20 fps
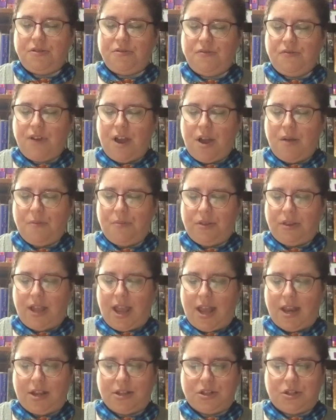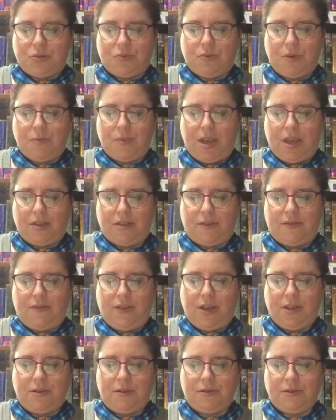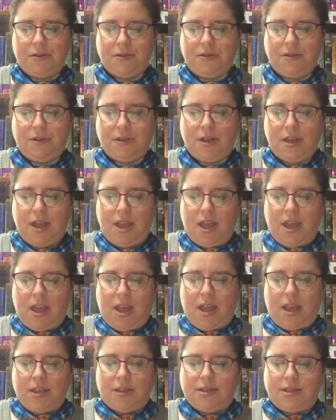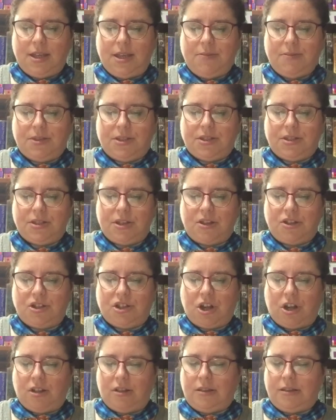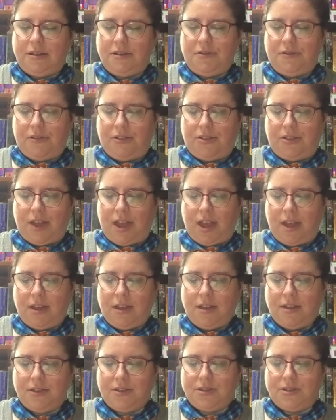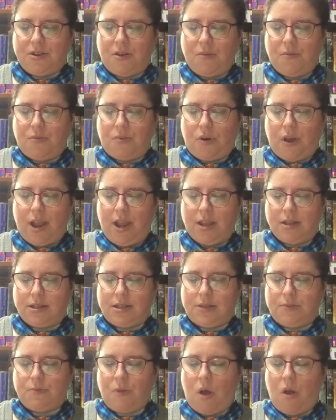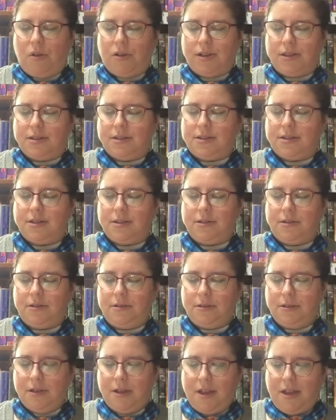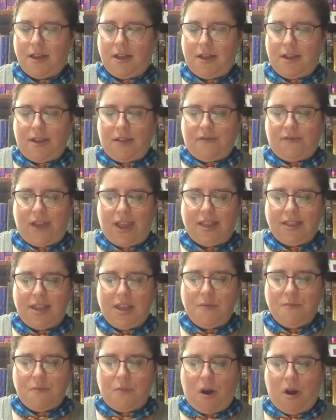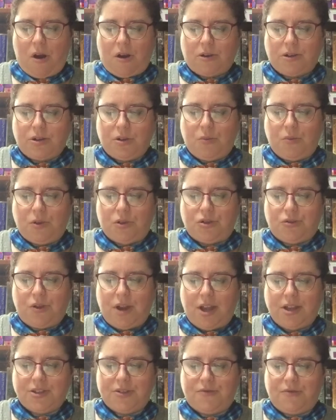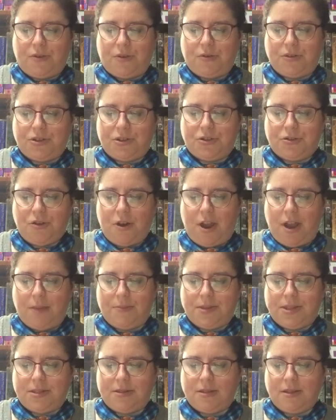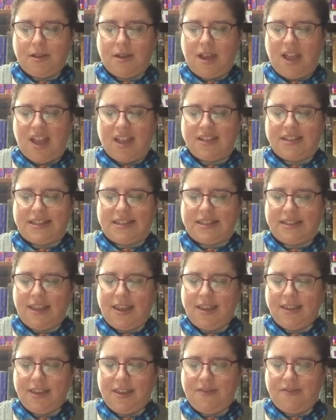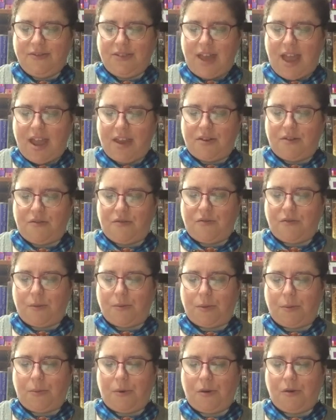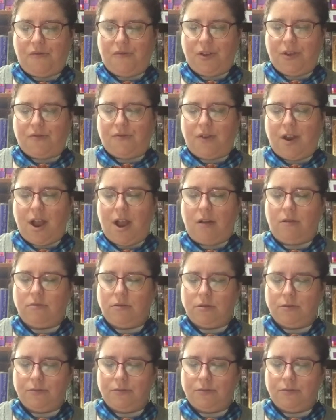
round planet swimming in the field. It seemed such a little thing, so bright and small and still, faintly marked with transverse stripes, and slightly flattened from the perfect round.